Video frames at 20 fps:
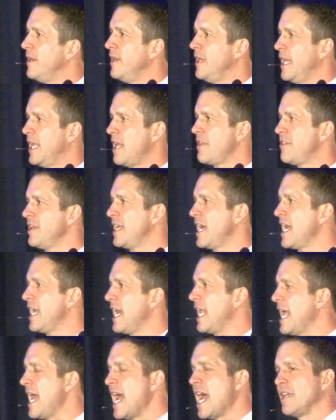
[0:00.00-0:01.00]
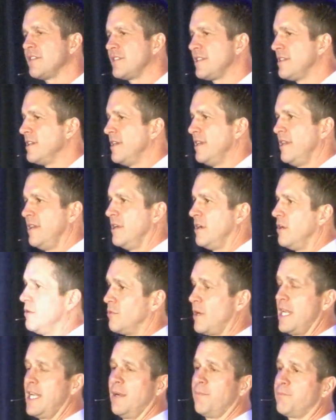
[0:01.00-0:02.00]
And I think I got asked
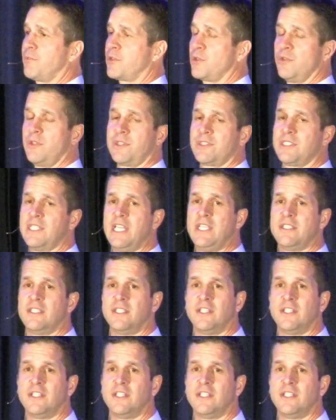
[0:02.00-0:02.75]
right up through the season,